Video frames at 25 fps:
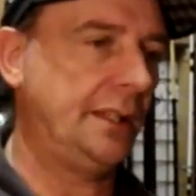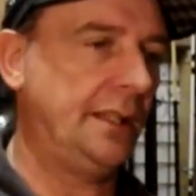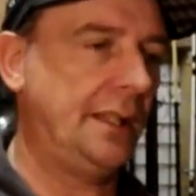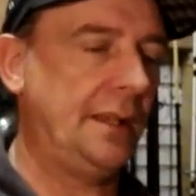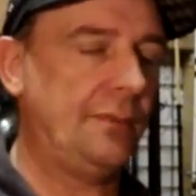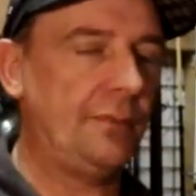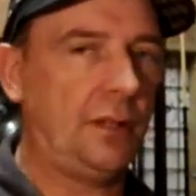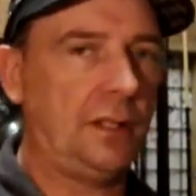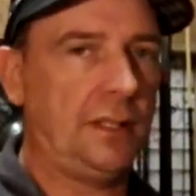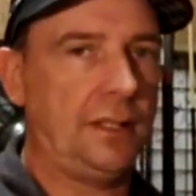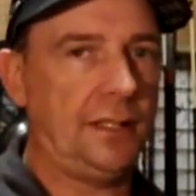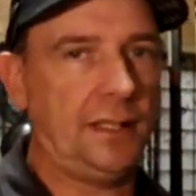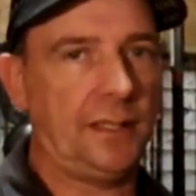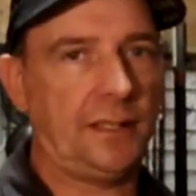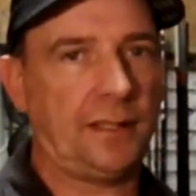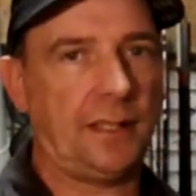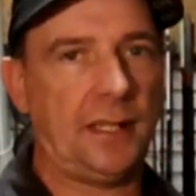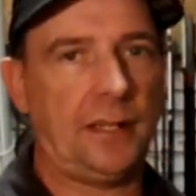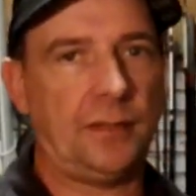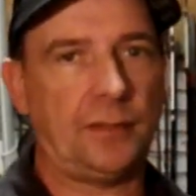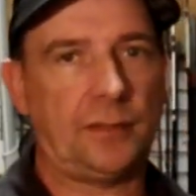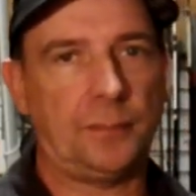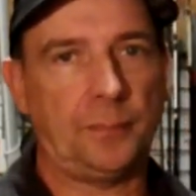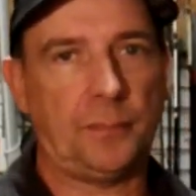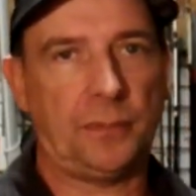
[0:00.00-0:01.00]
It never leaked
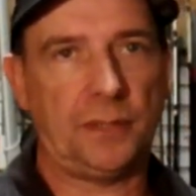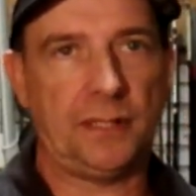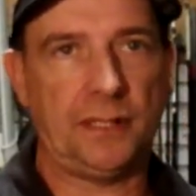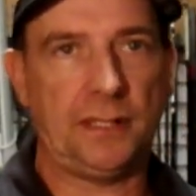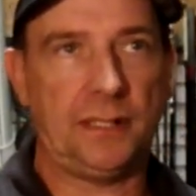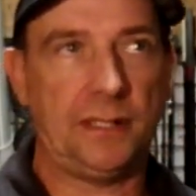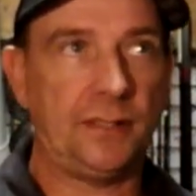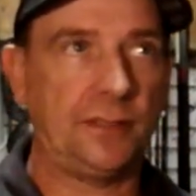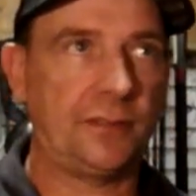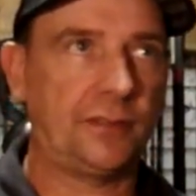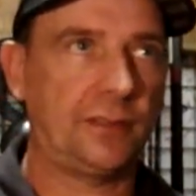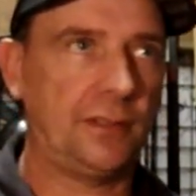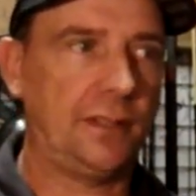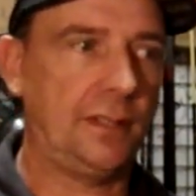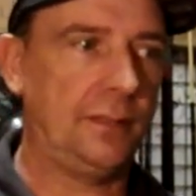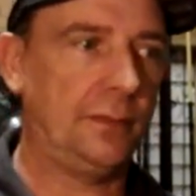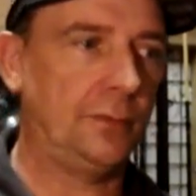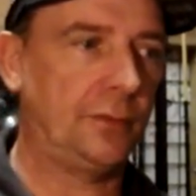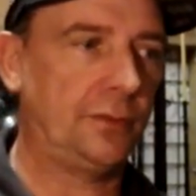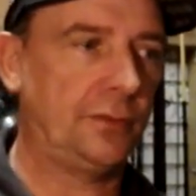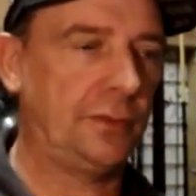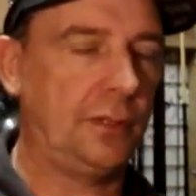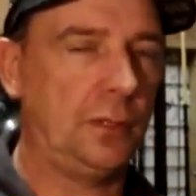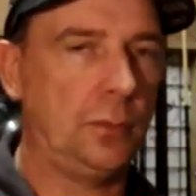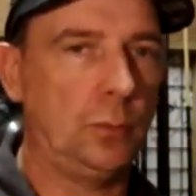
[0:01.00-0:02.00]
out completely, so there
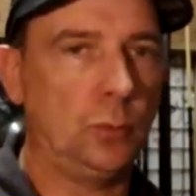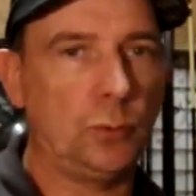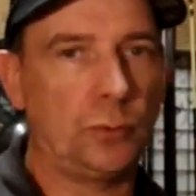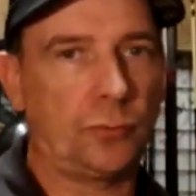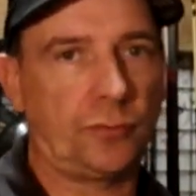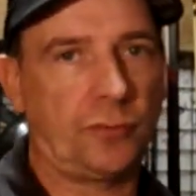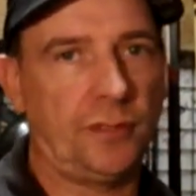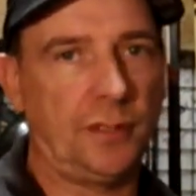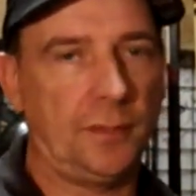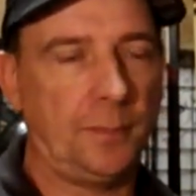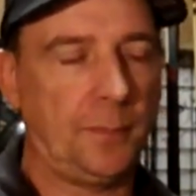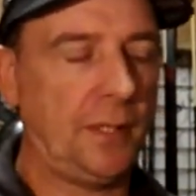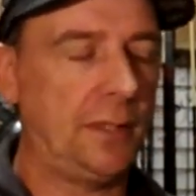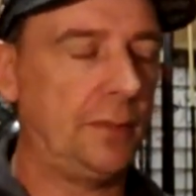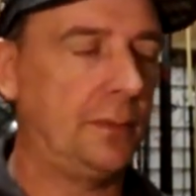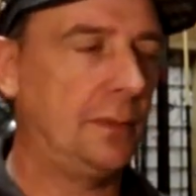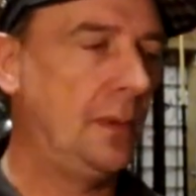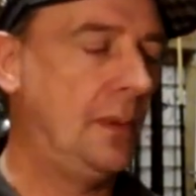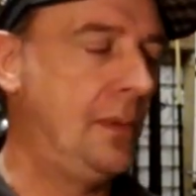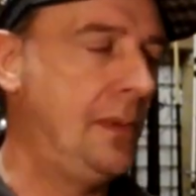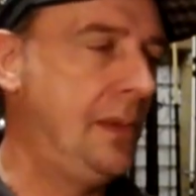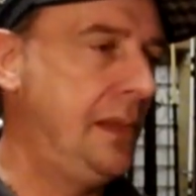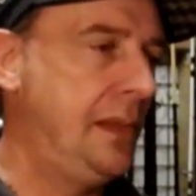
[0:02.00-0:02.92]
was no water in the boat.